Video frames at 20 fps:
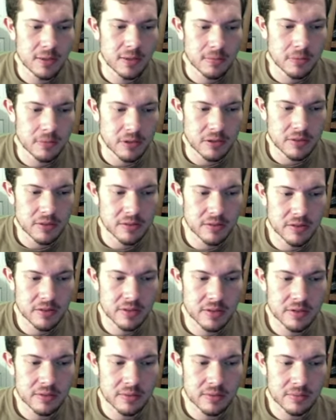But
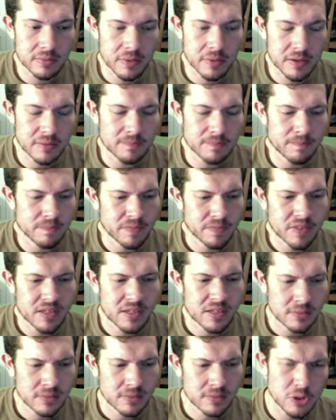there, but
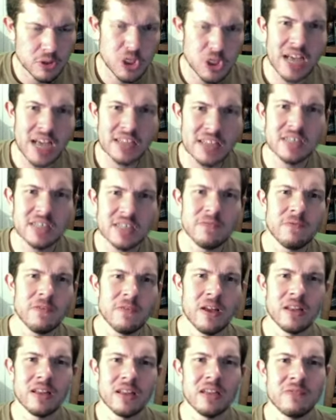Jackson
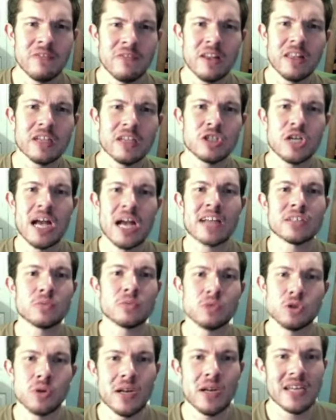felt, it felt like Jackson
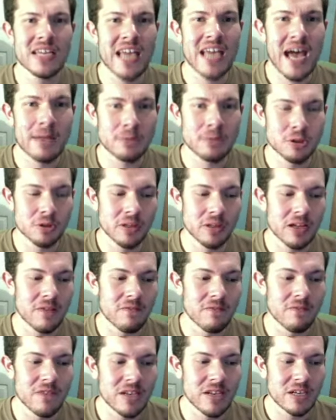was trying to capture like
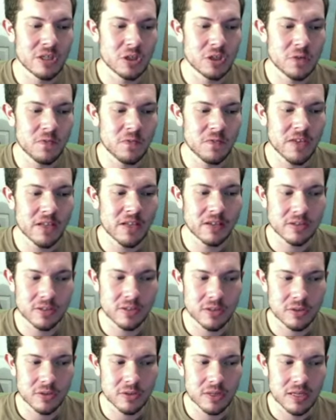a vintage feel
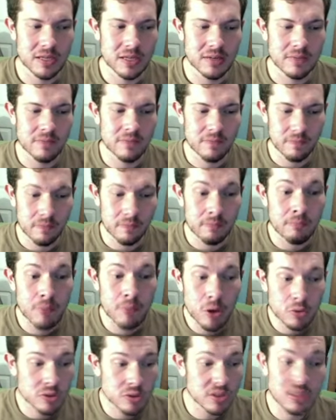to it. And
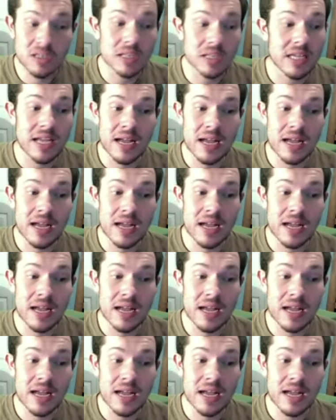mostly